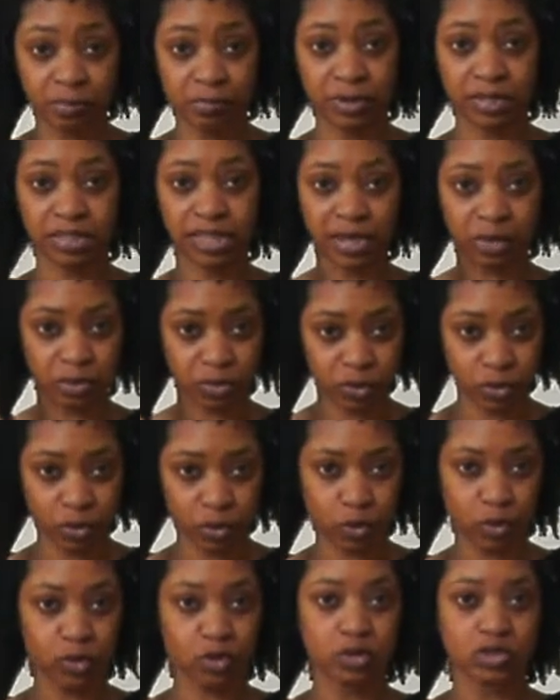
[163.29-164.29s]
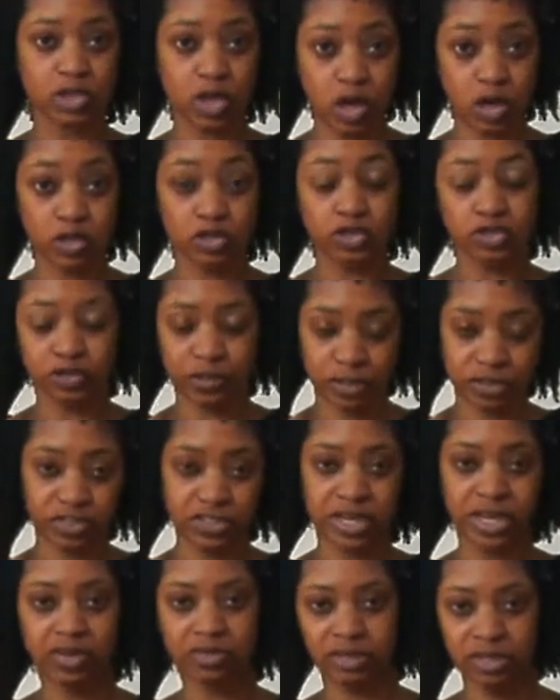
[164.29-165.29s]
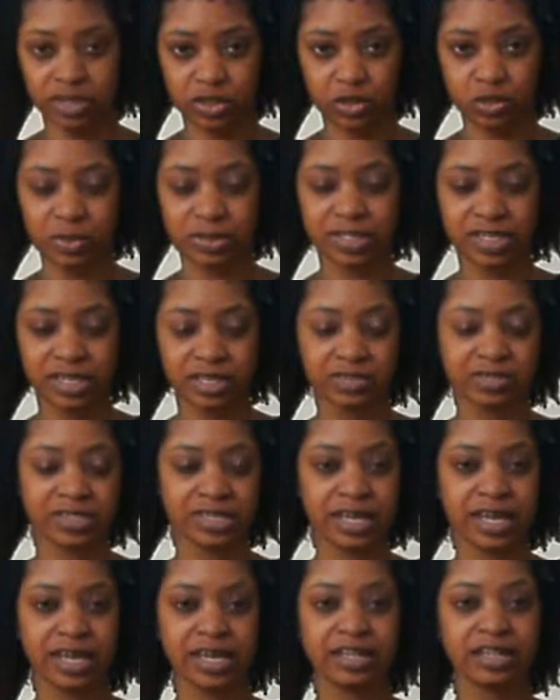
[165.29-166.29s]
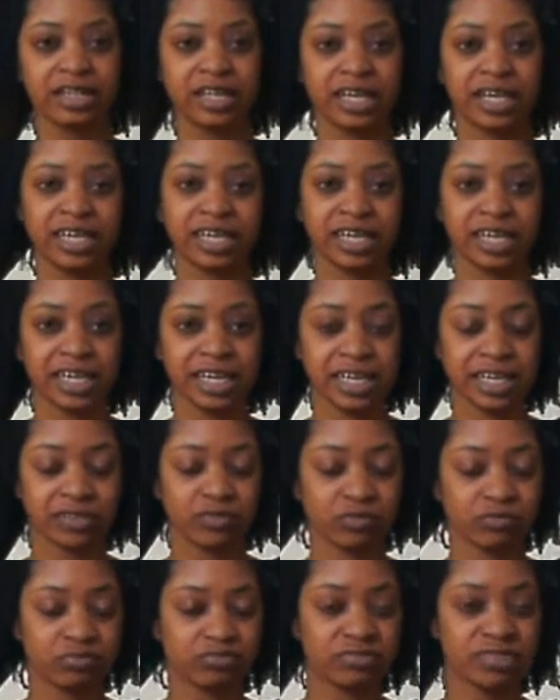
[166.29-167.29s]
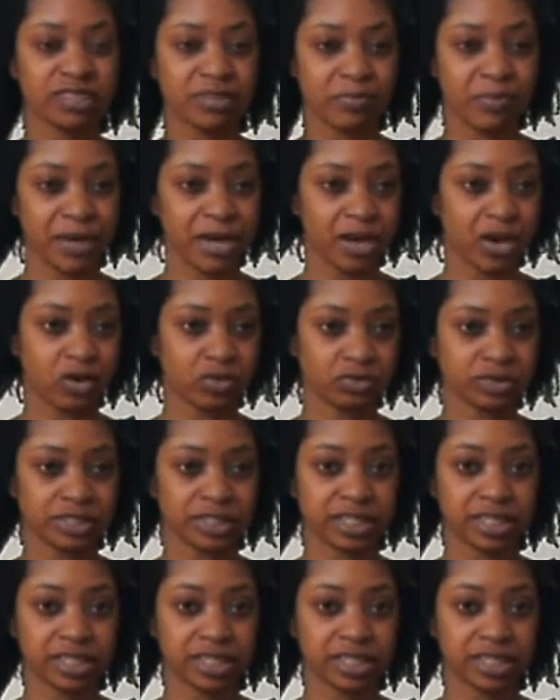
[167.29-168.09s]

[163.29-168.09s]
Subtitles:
but like when the curls are stretched out in a twist out style, it's about